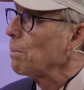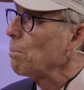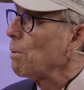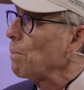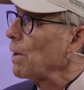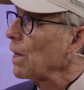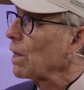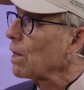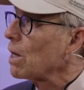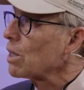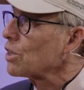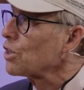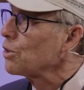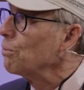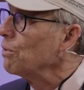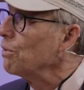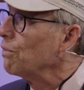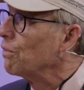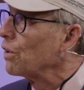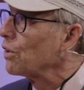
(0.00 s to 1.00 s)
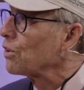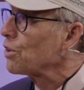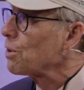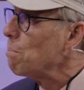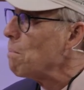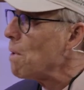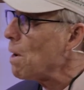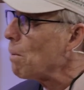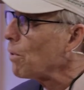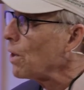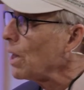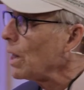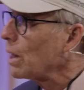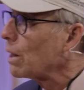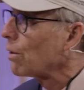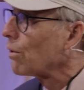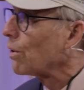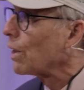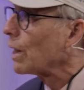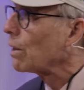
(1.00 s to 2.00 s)
hyperbaric oxygen reversed memory
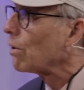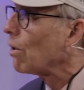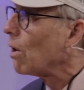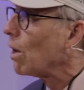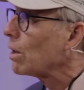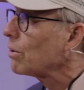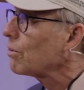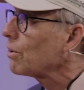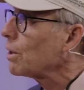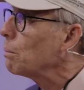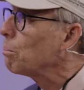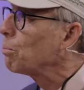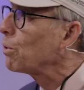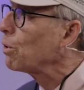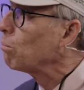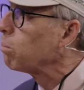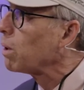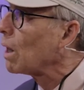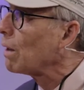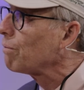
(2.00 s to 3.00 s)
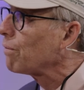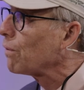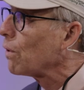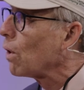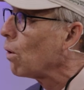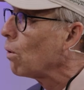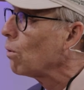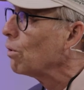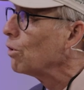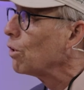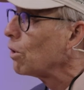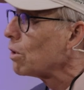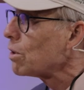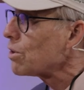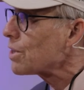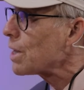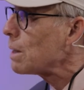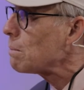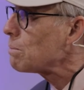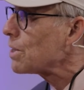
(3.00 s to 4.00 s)
and learning loss, improved blood flow, neural
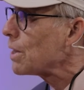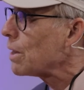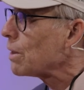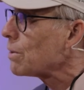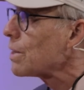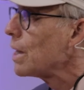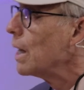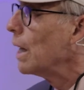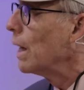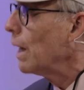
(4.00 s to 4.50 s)
stem cells,